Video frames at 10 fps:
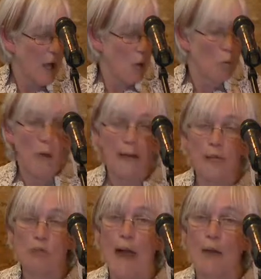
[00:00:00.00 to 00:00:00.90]
Work
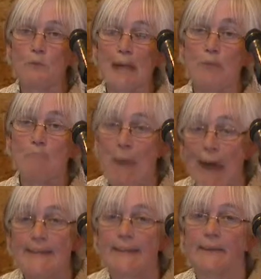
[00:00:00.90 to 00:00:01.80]
around
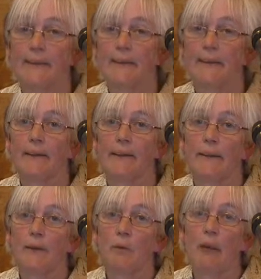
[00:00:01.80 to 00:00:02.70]
embedding.
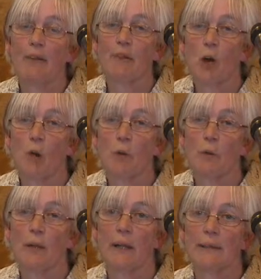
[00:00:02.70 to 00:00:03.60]
We have a
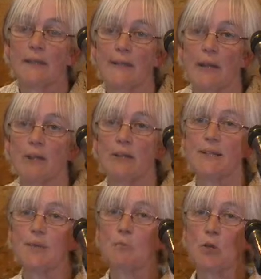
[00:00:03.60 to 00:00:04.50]
whole
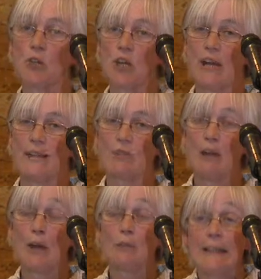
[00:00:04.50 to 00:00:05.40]
series of projects
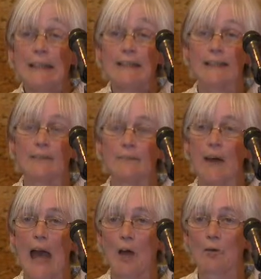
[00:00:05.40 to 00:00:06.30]
around leading for
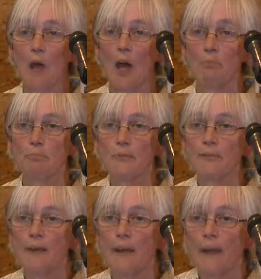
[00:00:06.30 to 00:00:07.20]

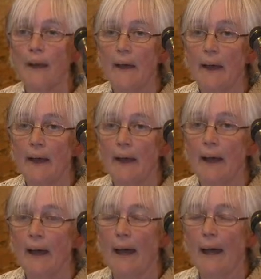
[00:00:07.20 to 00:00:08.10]
outcomes.
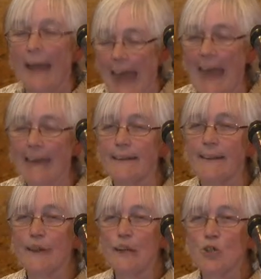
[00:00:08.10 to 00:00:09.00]

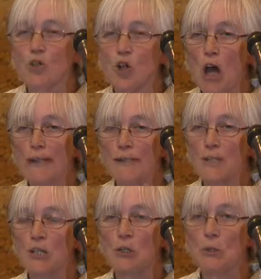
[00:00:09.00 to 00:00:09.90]
Again, trying
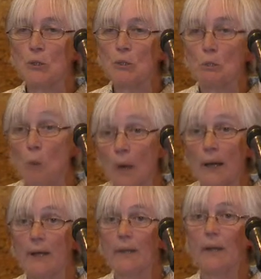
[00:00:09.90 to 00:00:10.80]
to
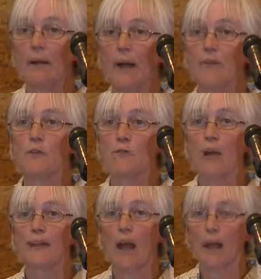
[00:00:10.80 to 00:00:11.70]
work at the
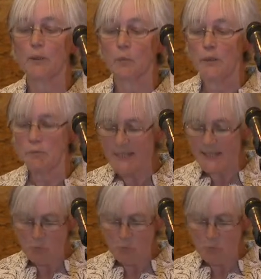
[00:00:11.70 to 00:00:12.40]
front line with busy